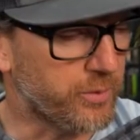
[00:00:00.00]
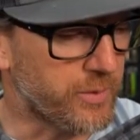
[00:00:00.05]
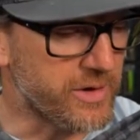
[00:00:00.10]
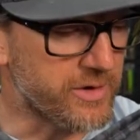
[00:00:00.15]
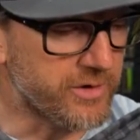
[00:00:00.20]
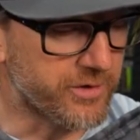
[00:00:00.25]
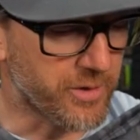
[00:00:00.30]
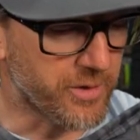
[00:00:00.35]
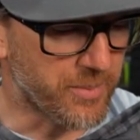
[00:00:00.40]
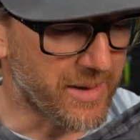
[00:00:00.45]
We
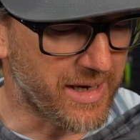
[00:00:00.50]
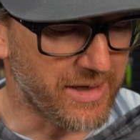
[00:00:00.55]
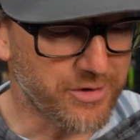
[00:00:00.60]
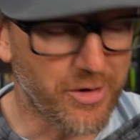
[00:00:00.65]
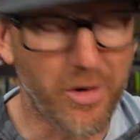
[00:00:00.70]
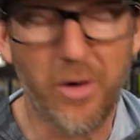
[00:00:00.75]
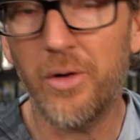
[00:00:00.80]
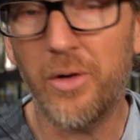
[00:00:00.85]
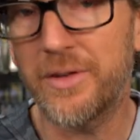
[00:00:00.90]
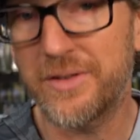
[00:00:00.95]
use their baits
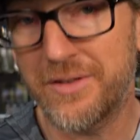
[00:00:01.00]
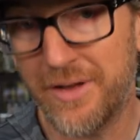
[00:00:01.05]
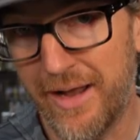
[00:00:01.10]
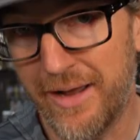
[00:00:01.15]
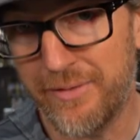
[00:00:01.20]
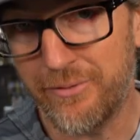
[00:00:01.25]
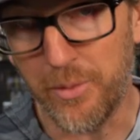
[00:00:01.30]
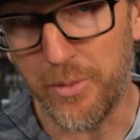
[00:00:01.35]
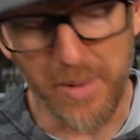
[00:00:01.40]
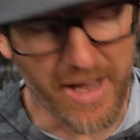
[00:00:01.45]
all the
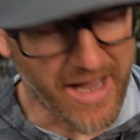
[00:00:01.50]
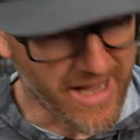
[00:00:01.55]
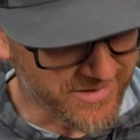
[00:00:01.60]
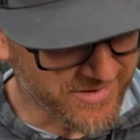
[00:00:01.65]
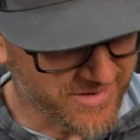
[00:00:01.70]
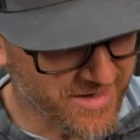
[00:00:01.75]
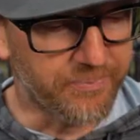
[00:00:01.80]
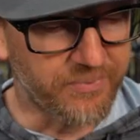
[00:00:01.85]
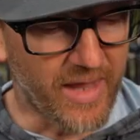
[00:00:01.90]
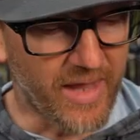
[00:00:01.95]
time for
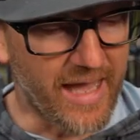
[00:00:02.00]
bass.